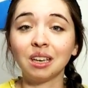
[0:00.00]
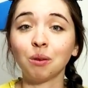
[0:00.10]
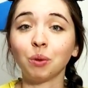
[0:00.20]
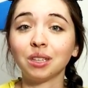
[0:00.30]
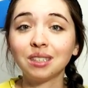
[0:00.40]

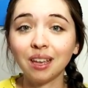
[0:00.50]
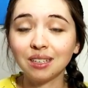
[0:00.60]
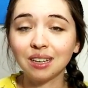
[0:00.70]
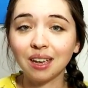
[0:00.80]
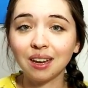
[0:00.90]
It was set
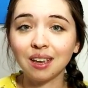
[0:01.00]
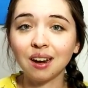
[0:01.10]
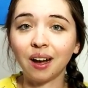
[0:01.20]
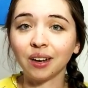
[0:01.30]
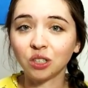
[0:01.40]
to get in
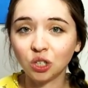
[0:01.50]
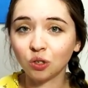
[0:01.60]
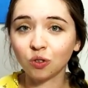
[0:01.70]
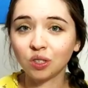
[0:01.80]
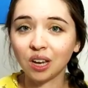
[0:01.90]
on
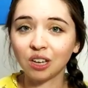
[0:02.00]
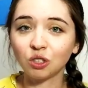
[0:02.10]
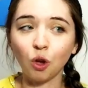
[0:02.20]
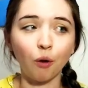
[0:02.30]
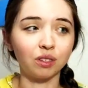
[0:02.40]
Tuesday,
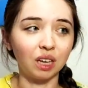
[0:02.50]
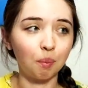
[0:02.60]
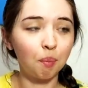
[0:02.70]
so I was like,